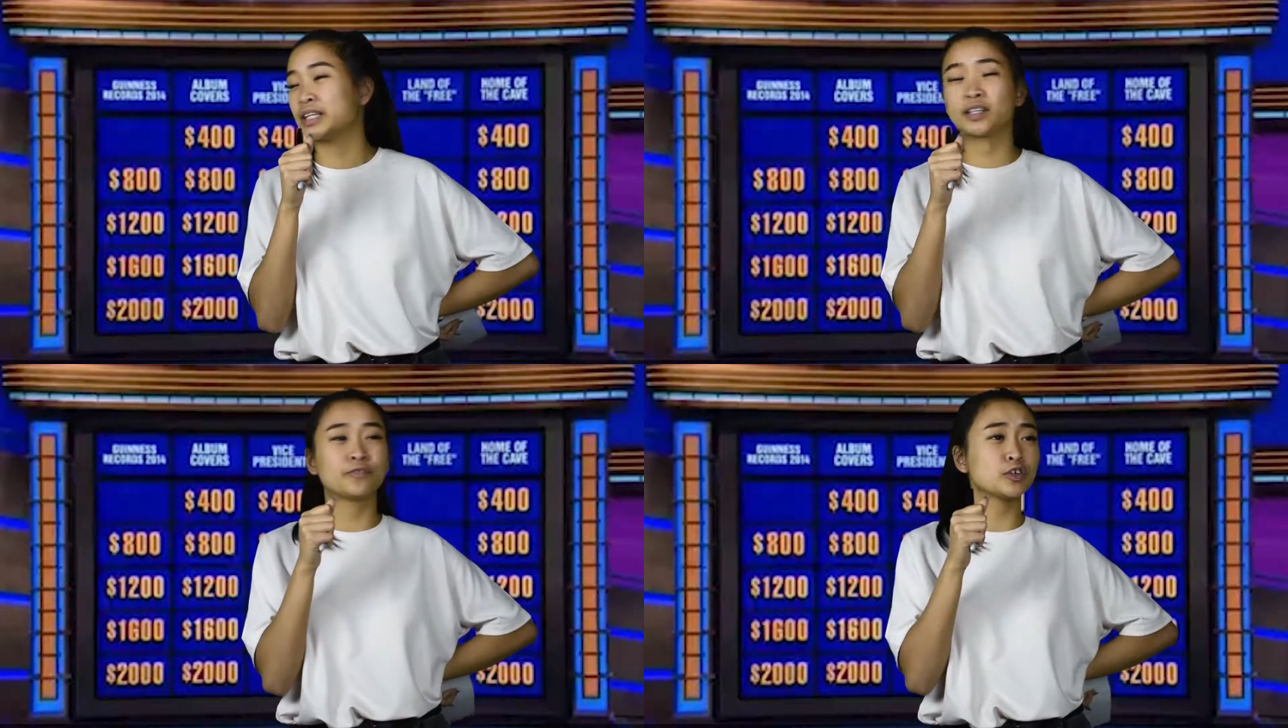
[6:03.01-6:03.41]

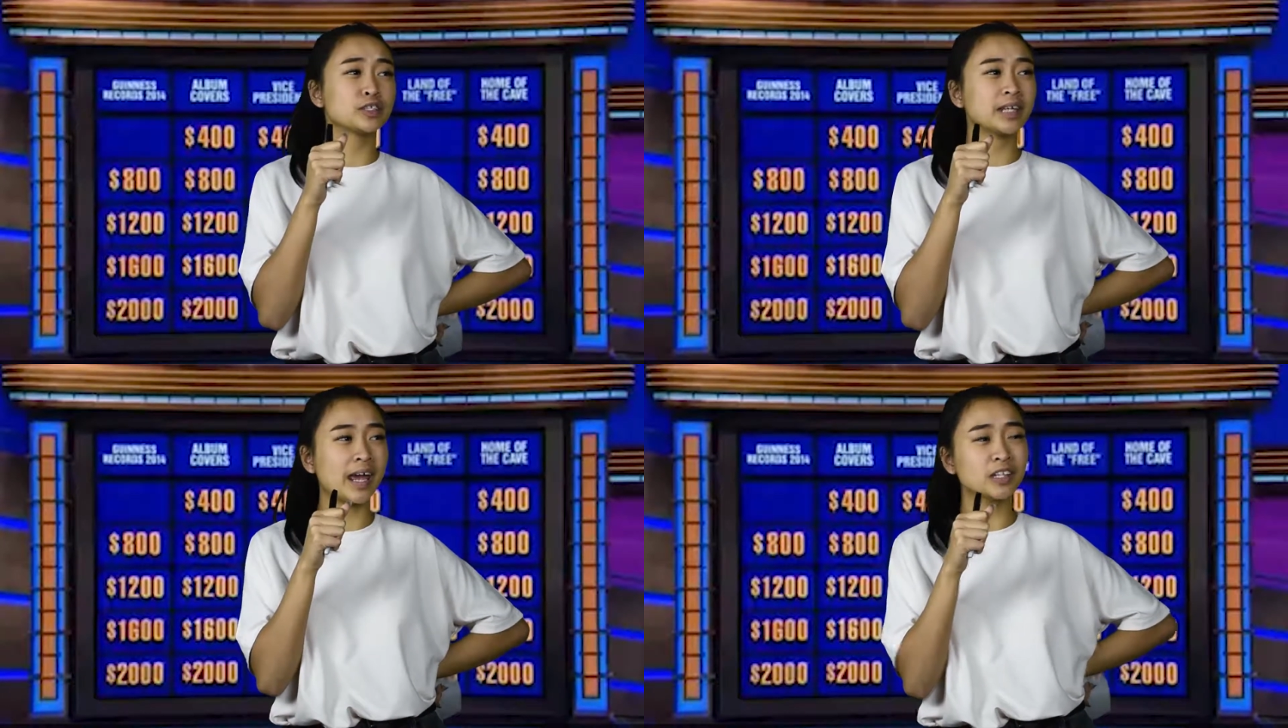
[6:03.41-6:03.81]
and the
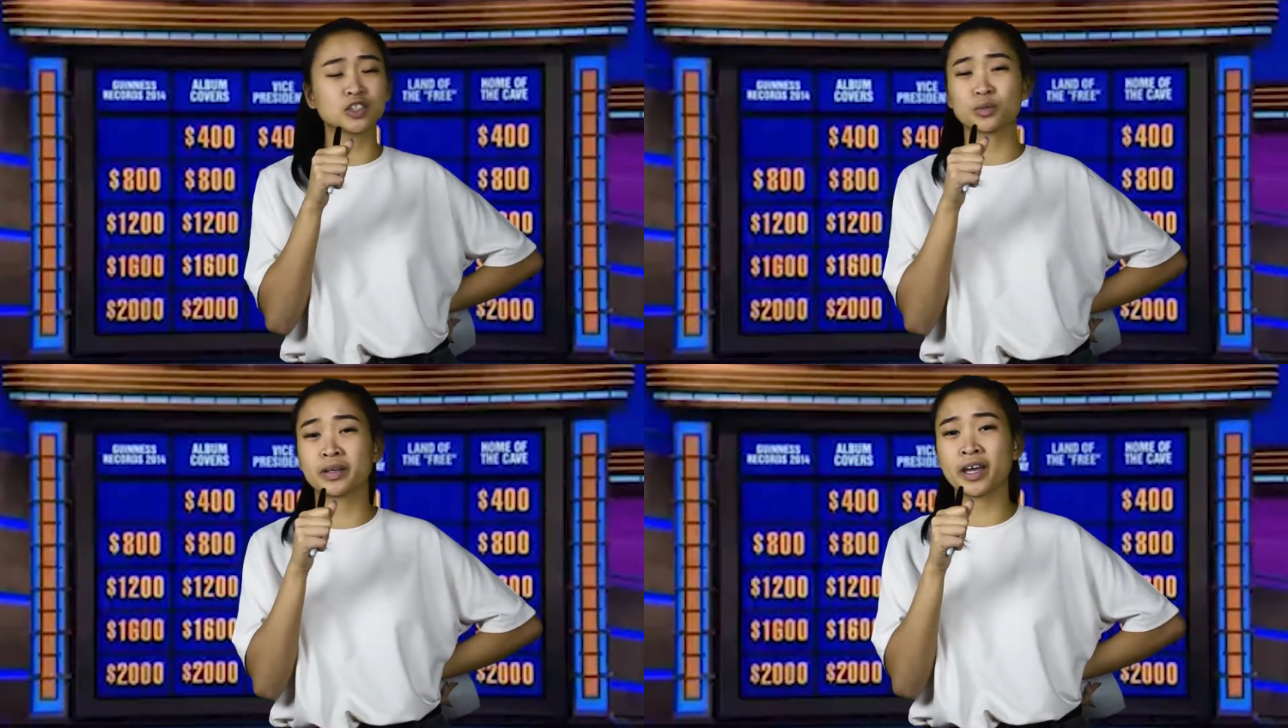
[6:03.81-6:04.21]
first to
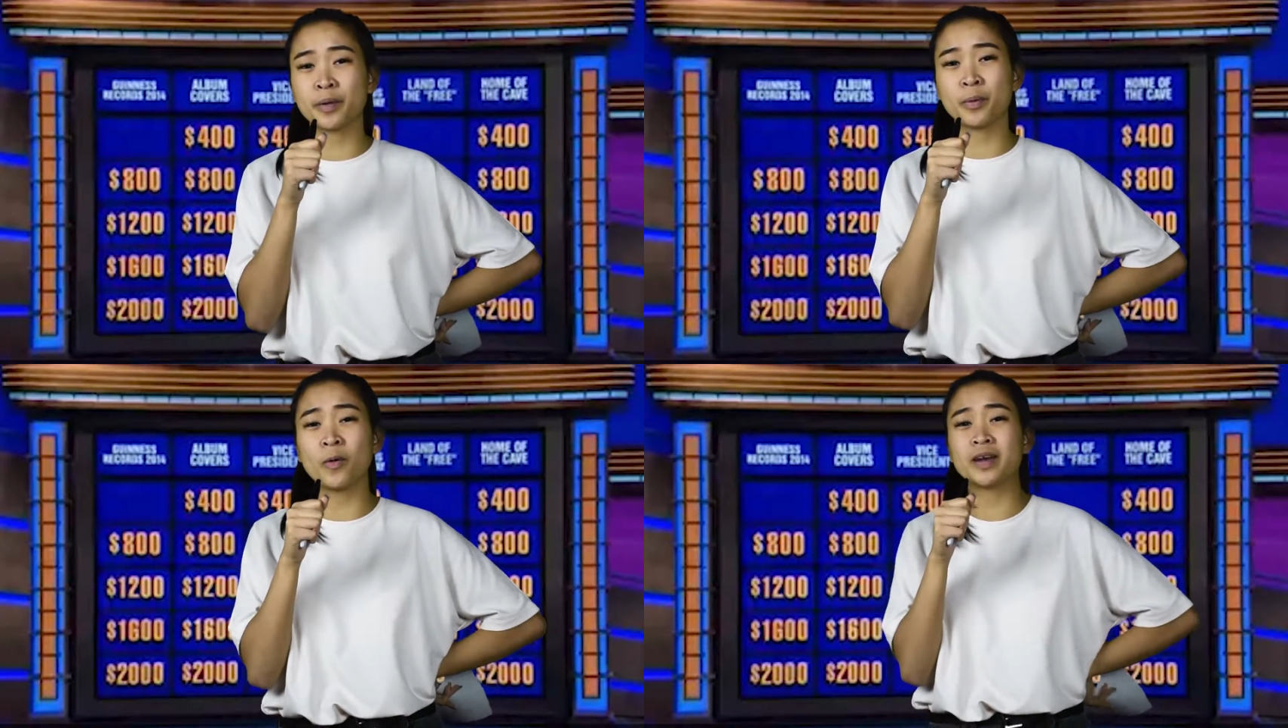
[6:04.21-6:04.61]
answer will get
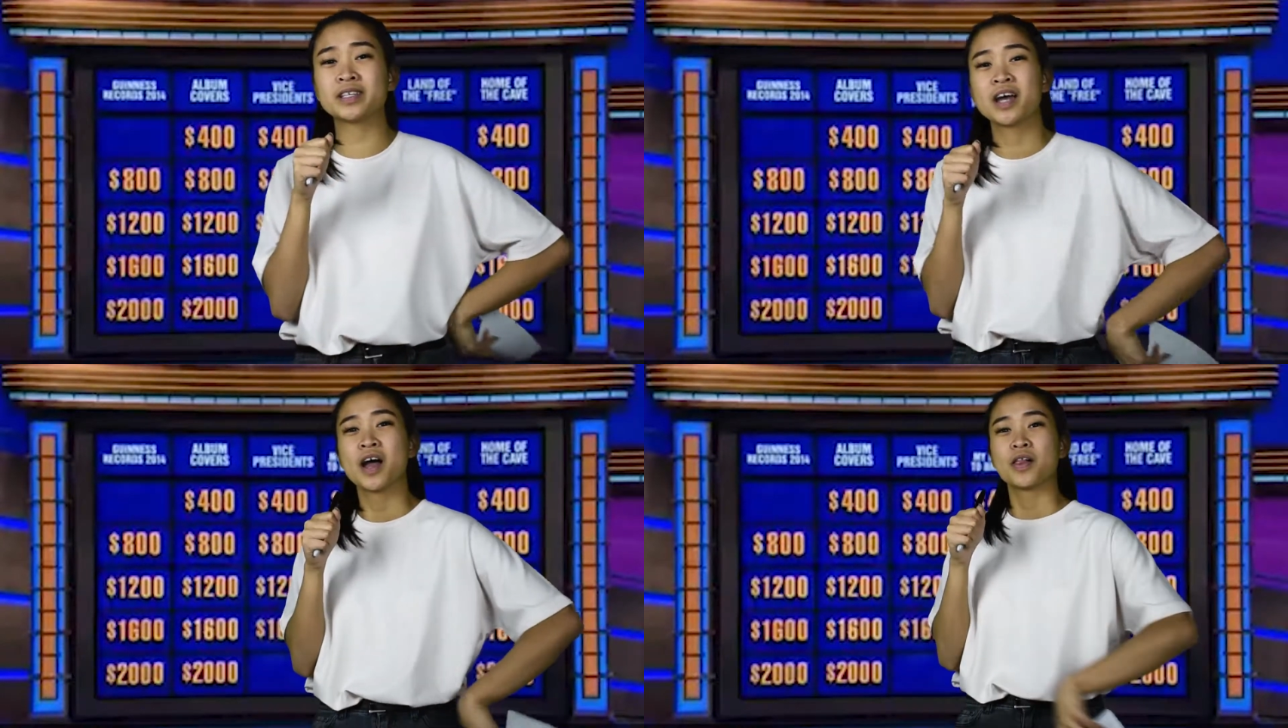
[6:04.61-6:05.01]
a point.